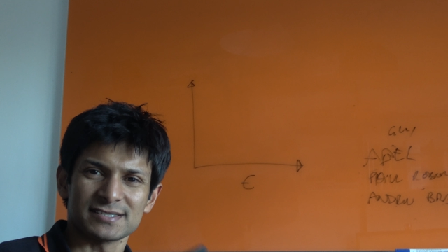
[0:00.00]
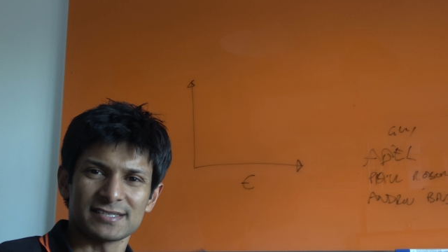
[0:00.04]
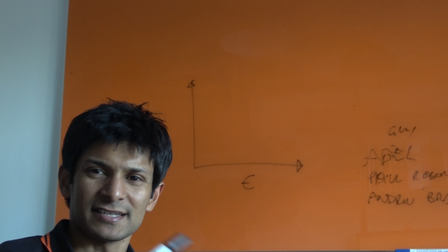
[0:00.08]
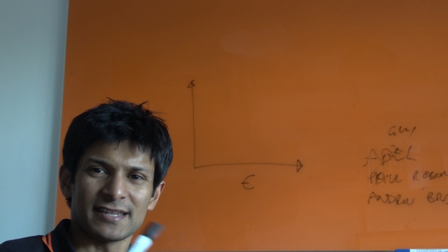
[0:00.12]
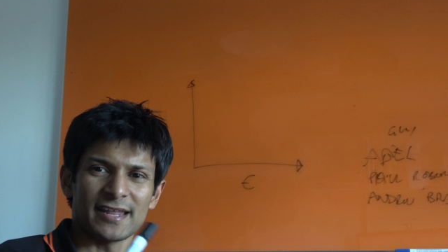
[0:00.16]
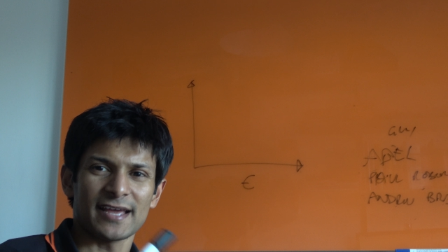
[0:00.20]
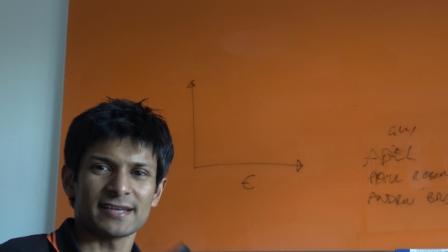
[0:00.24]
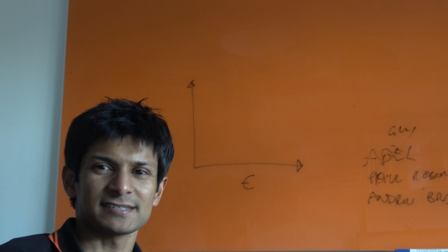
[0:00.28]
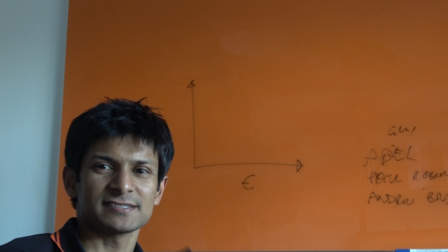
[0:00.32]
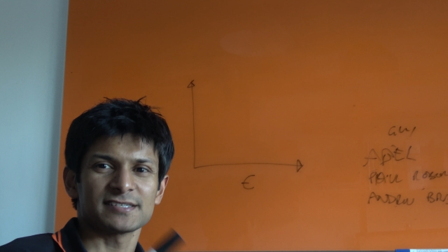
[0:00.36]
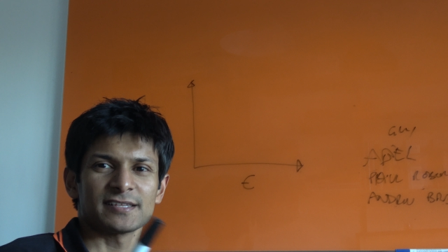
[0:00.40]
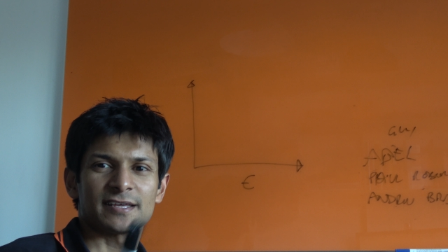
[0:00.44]
the
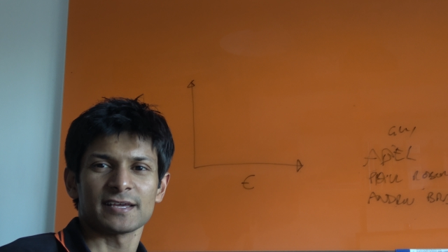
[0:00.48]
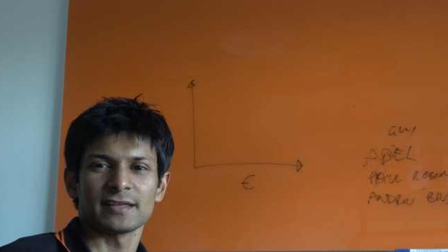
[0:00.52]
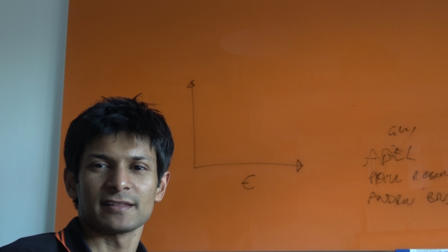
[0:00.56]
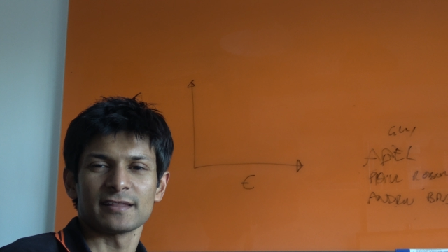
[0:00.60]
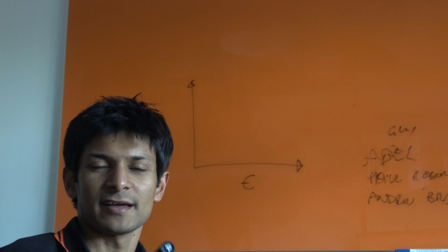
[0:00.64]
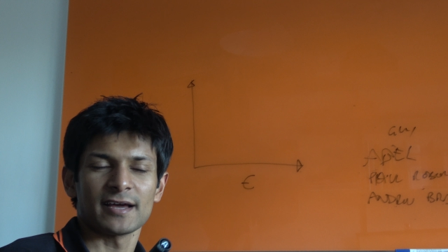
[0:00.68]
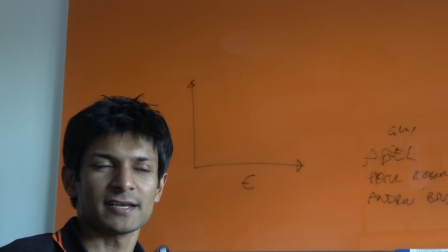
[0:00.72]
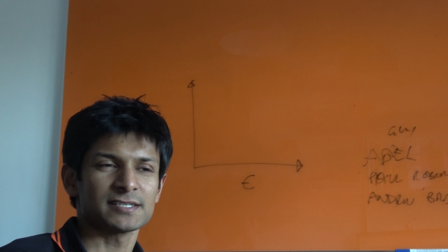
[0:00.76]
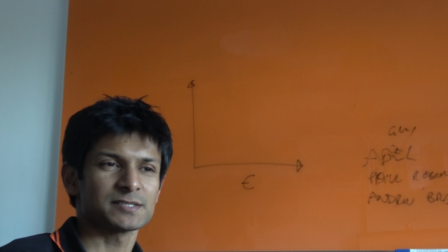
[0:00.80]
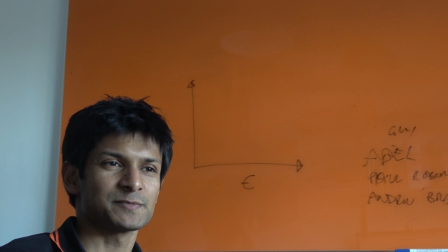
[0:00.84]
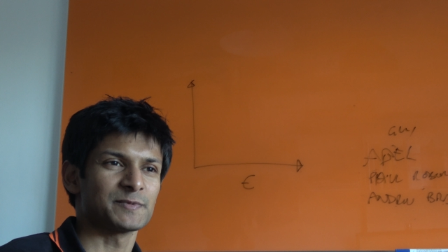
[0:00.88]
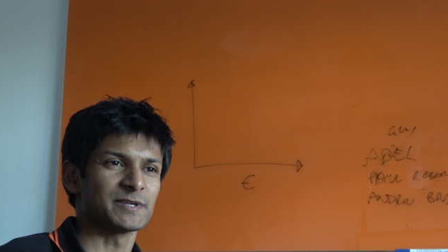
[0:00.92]
next thing
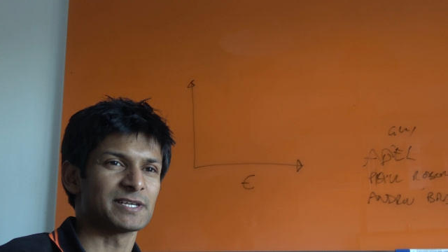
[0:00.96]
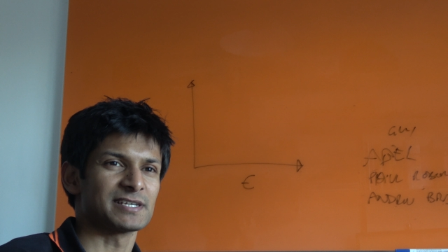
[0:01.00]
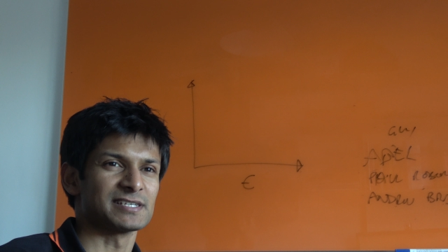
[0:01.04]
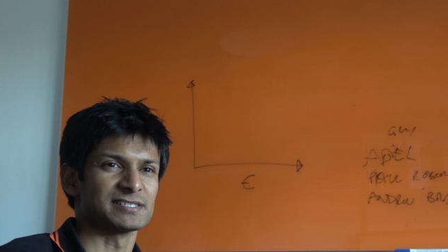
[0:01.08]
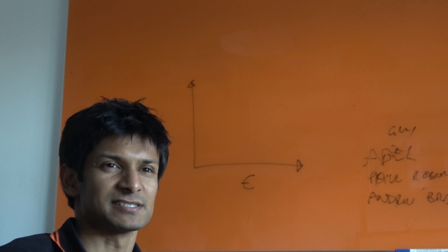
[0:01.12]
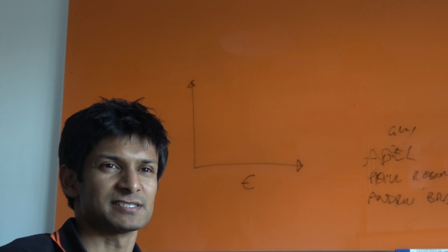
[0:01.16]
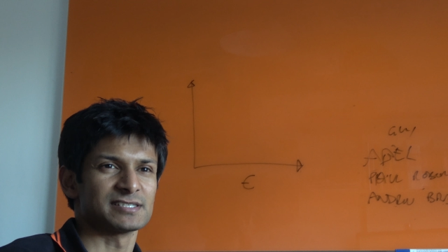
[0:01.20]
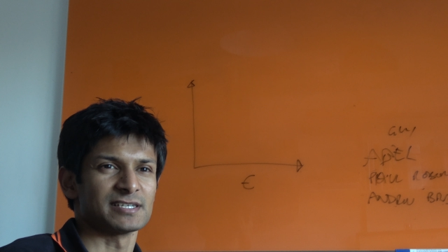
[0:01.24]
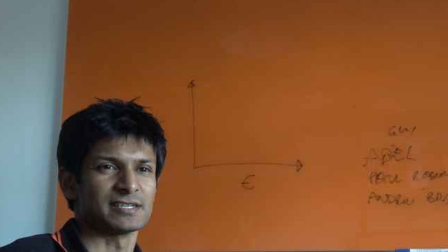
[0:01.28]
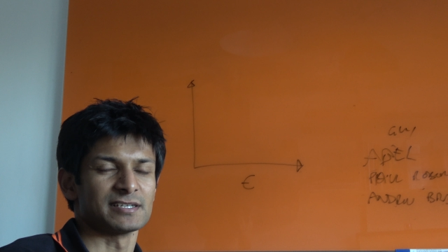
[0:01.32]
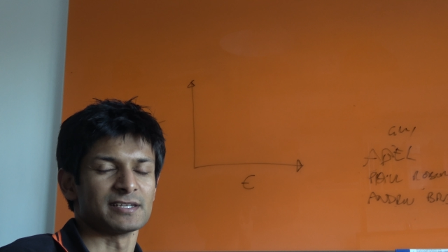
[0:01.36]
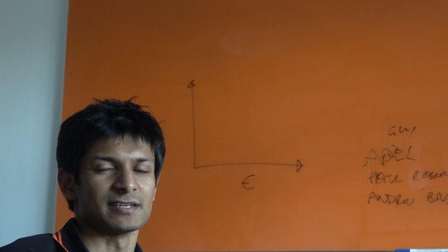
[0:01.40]
that has to be
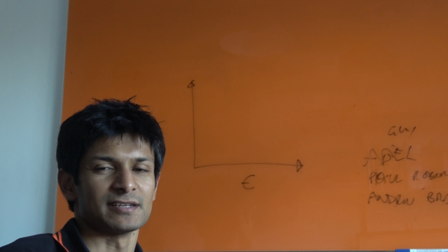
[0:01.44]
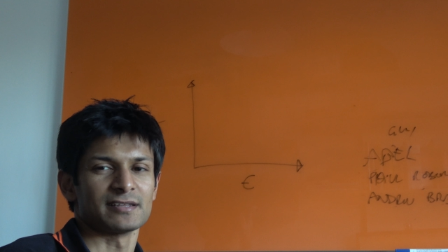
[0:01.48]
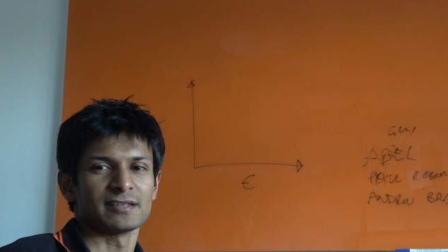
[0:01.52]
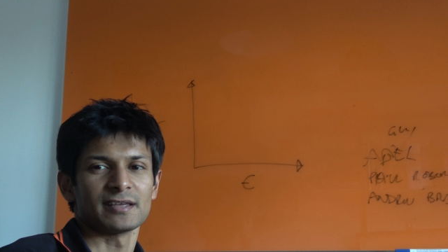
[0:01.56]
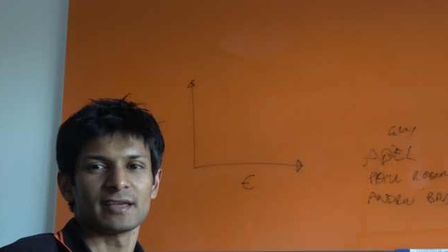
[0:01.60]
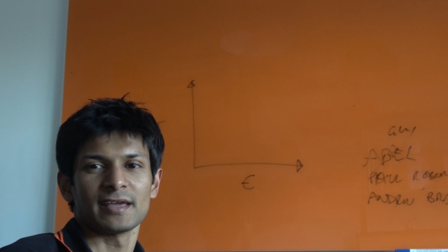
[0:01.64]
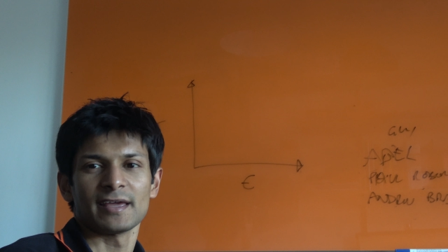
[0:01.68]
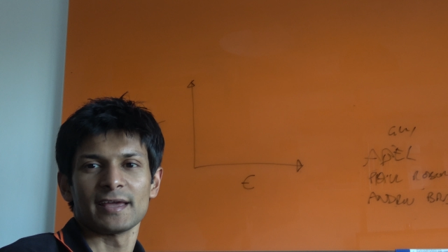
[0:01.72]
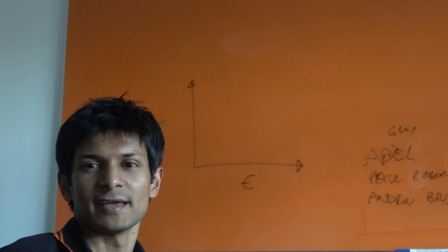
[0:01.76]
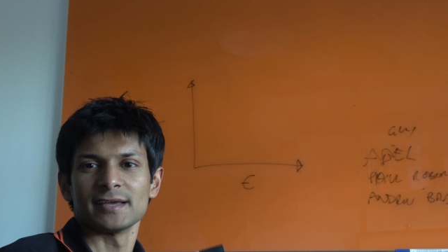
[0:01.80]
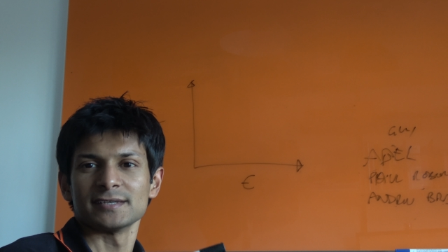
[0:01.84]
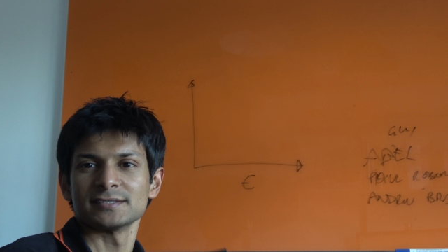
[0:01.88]
considered
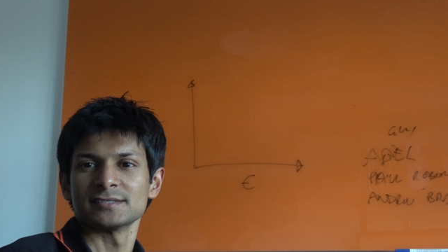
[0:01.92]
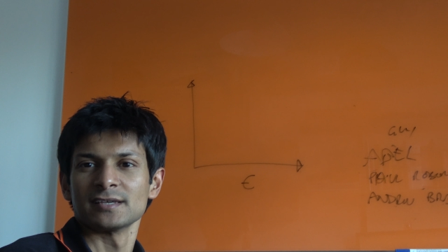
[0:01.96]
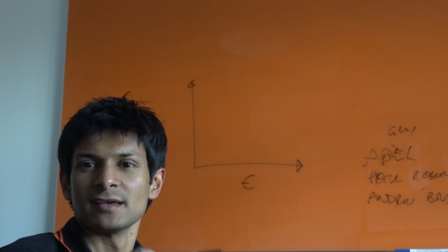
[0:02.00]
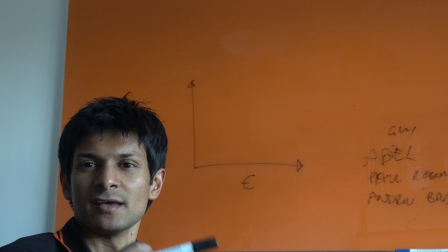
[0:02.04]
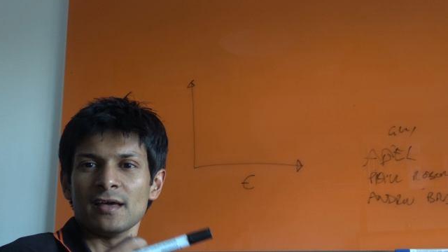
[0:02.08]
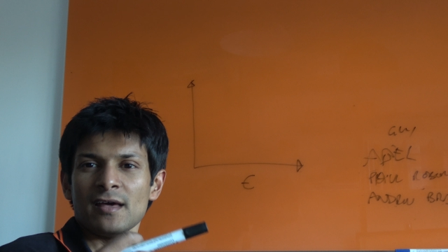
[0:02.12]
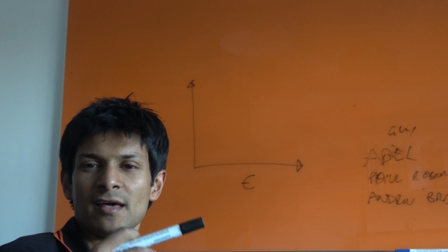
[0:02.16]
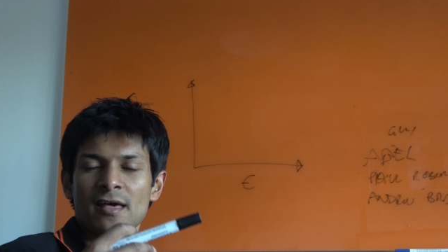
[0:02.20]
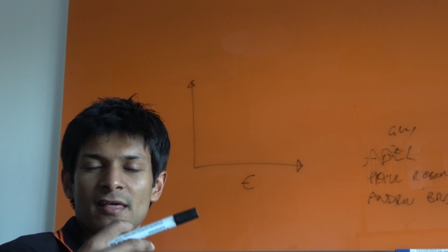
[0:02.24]
is